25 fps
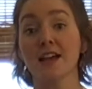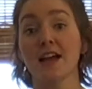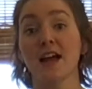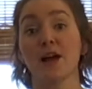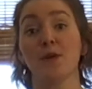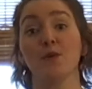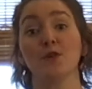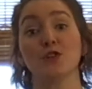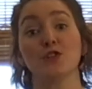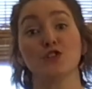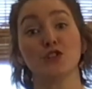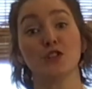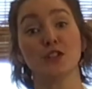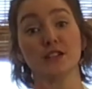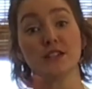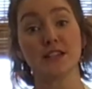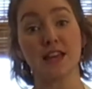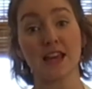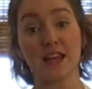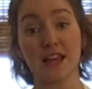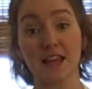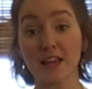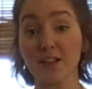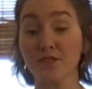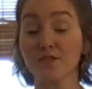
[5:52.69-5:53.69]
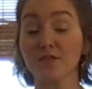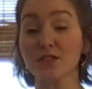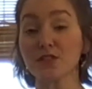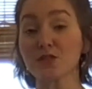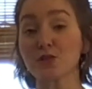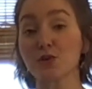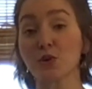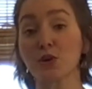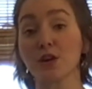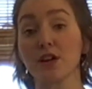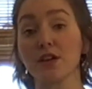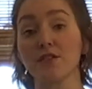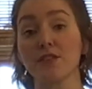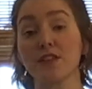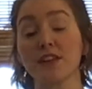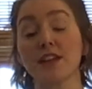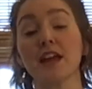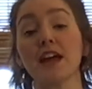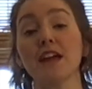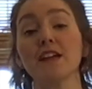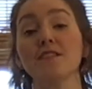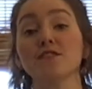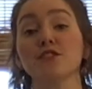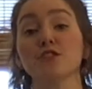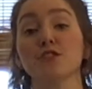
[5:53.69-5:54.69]
I want you to take inventory of the
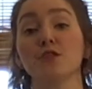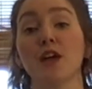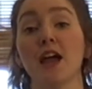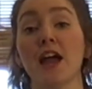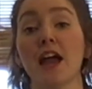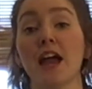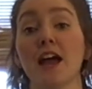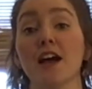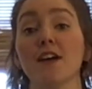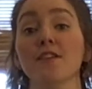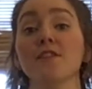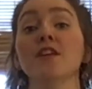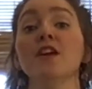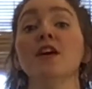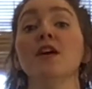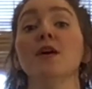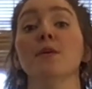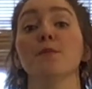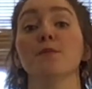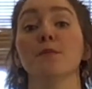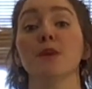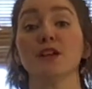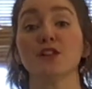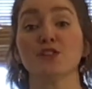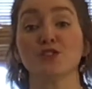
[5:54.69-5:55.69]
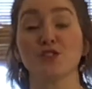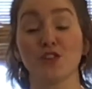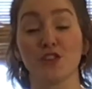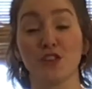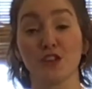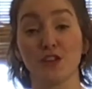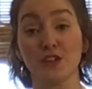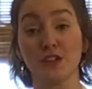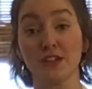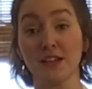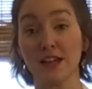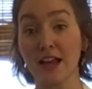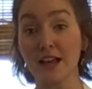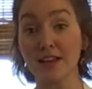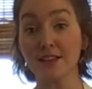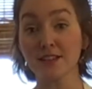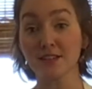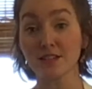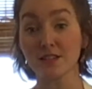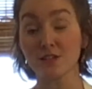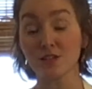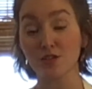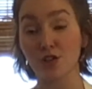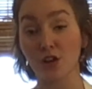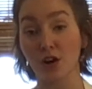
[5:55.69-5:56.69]
knives you have, make sure they're nice
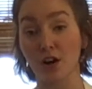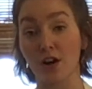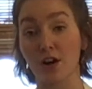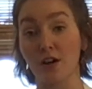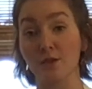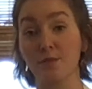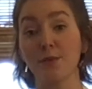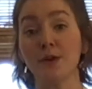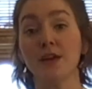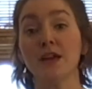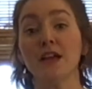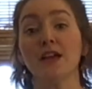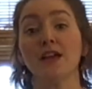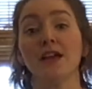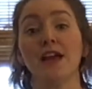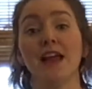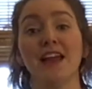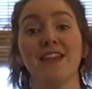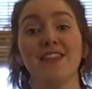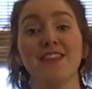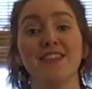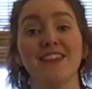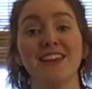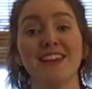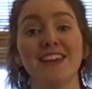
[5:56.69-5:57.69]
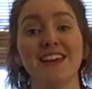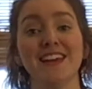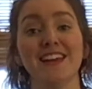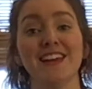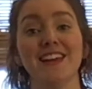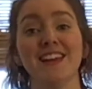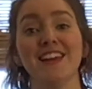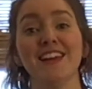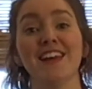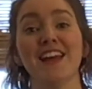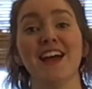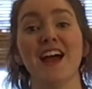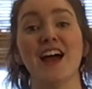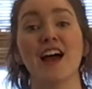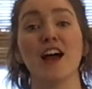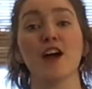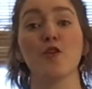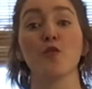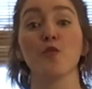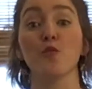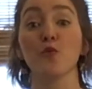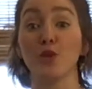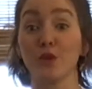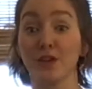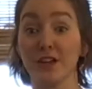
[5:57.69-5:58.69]
and sharp, and then
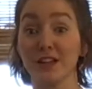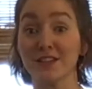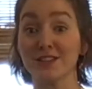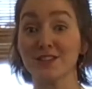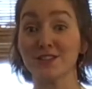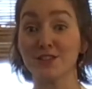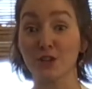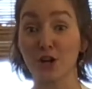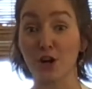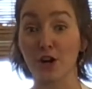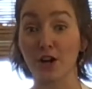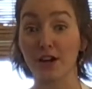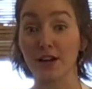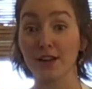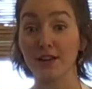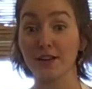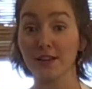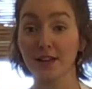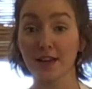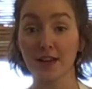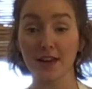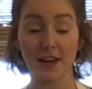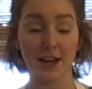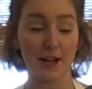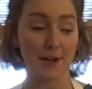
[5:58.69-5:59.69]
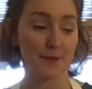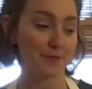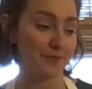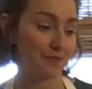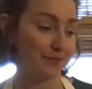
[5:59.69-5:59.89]
we'll get started cutting.